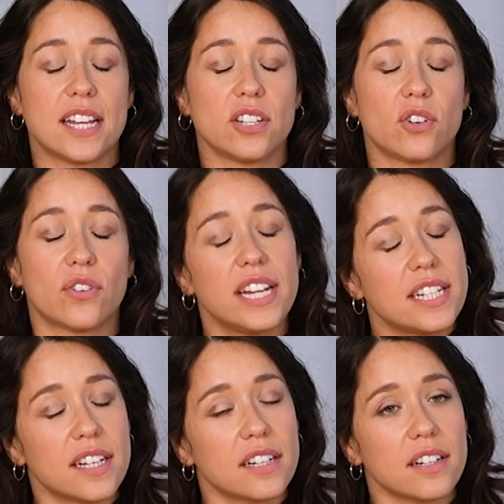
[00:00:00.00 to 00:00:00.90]

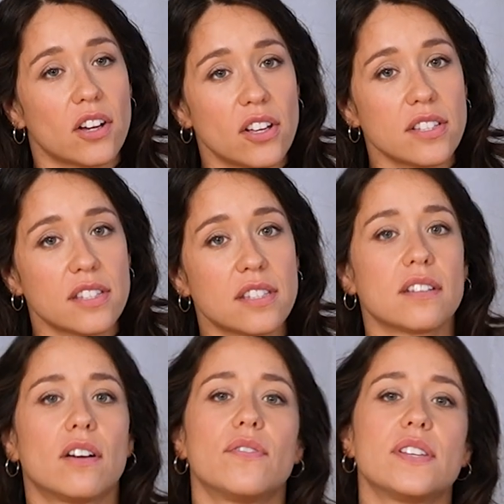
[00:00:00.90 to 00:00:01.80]
ingredient costs.
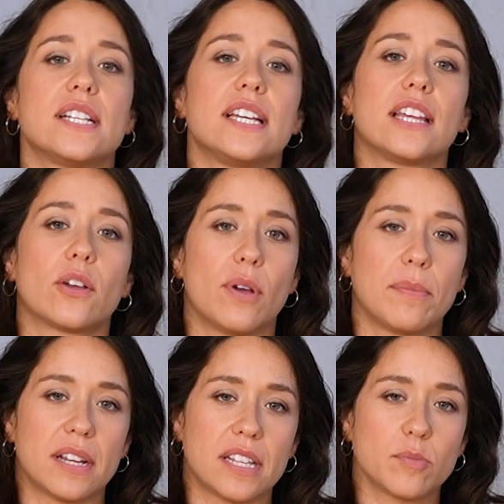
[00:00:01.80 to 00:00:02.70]
Obviously the
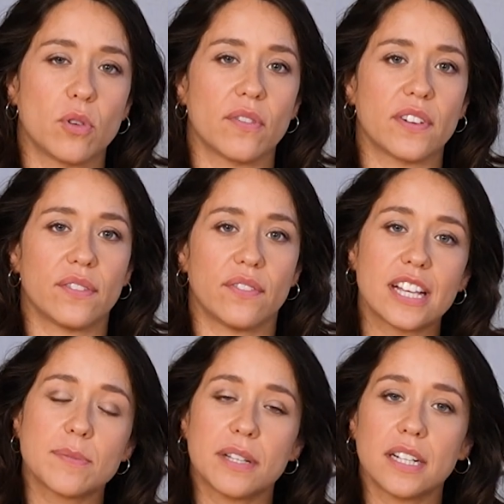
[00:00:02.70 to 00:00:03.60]
equipment is more of an
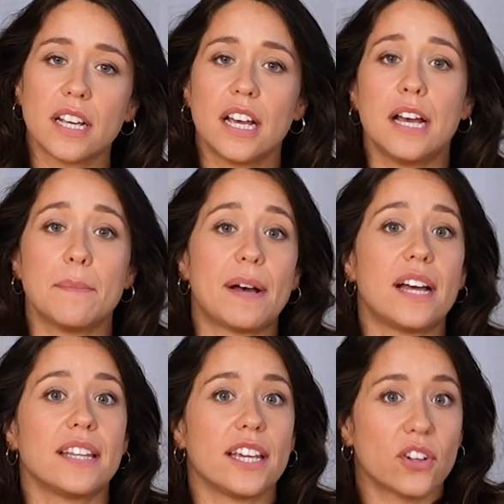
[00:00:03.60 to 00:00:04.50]
investment,
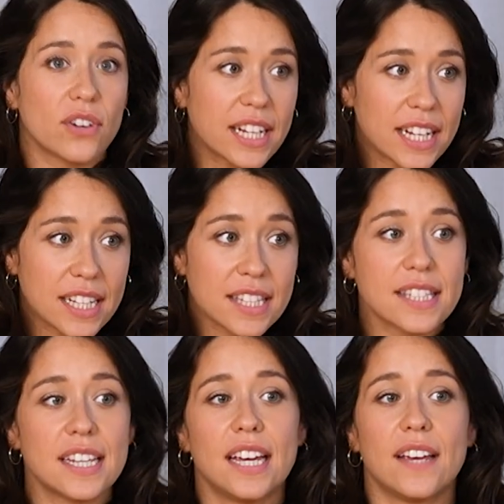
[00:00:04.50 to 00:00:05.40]
but the ingredients,
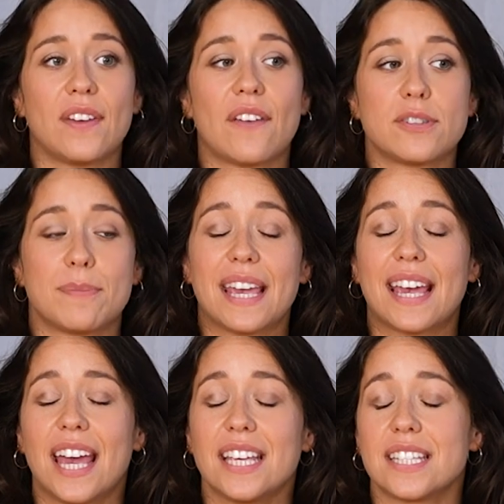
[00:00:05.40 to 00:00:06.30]
if you have to make
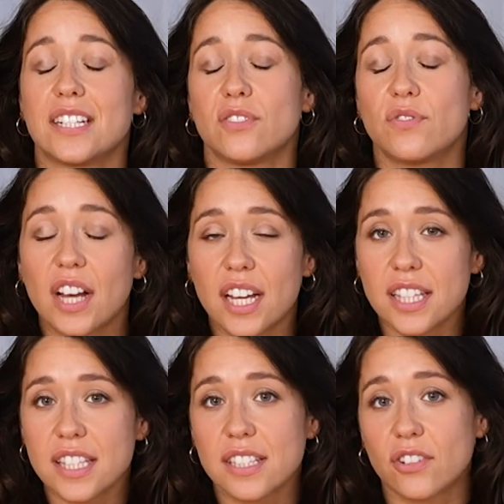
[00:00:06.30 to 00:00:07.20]
cakes in
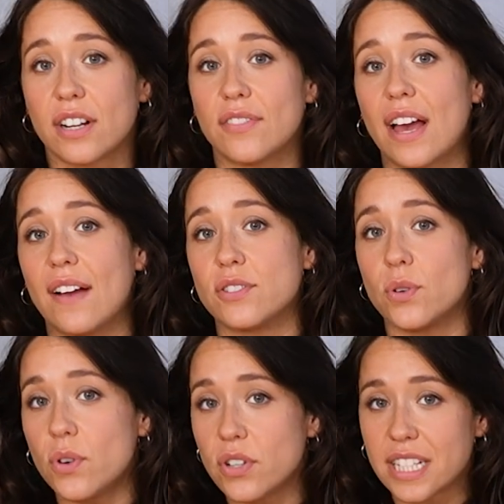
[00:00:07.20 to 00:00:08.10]
advance or if you have to
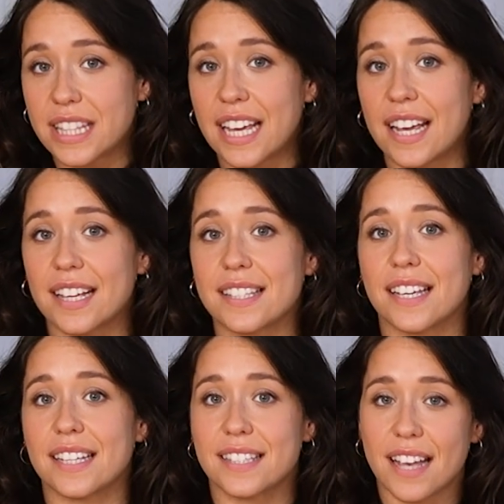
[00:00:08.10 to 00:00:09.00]
order things,
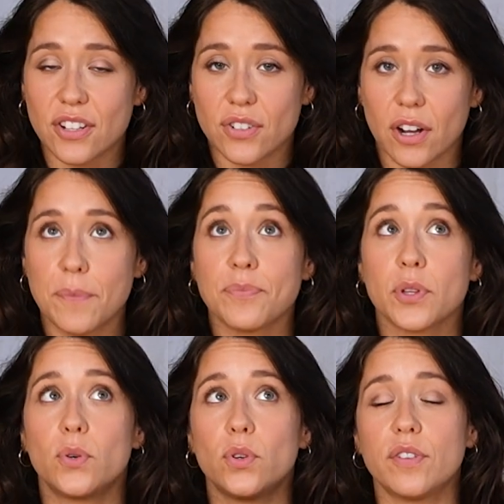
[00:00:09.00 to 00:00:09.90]
etc.,
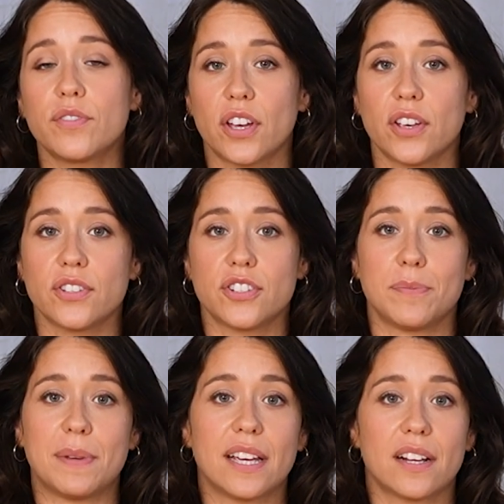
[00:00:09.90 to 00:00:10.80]
all of those should
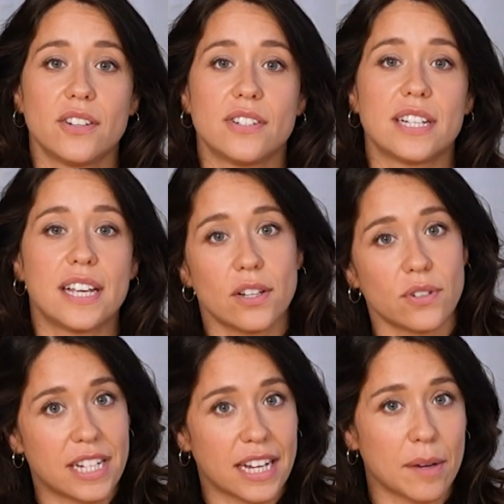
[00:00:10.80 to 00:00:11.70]
be included in your
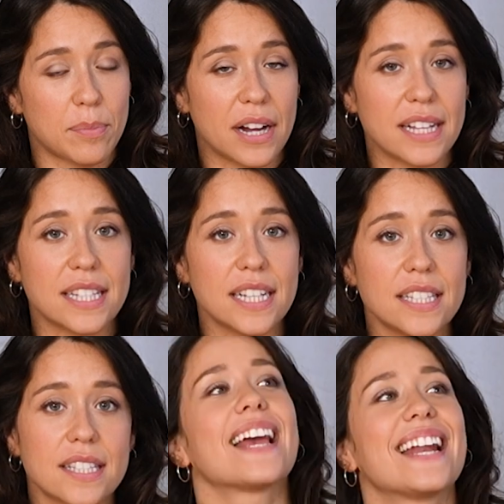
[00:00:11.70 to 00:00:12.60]
ticket
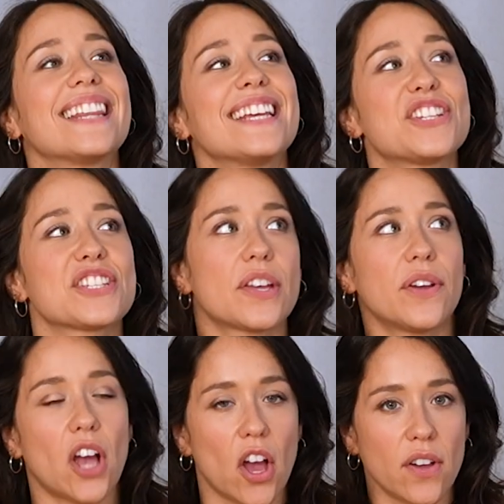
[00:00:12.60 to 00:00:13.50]
prices. And I think just
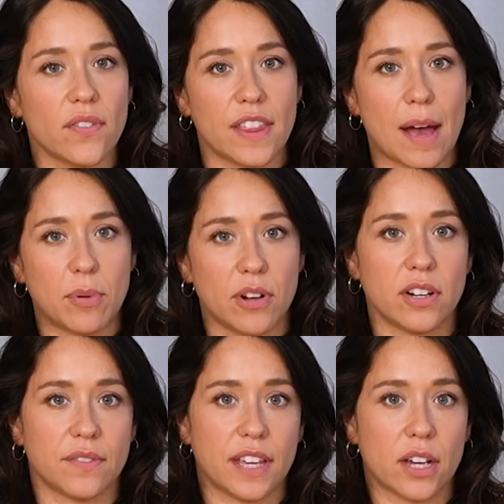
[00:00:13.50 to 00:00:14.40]
going over that point
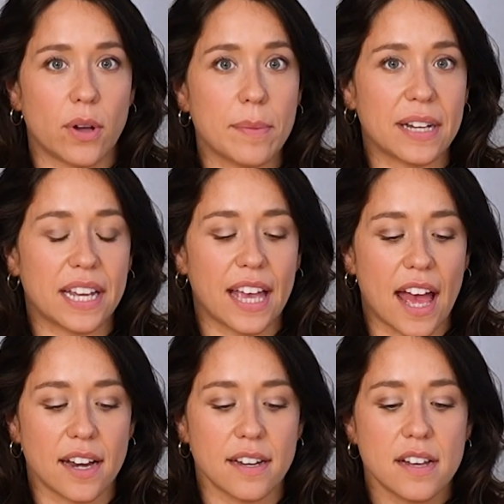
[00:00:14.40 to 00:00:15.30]
of the equipment
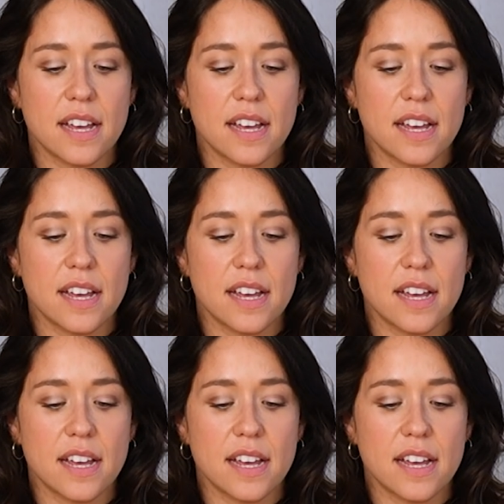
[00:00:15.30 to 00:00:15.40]
again,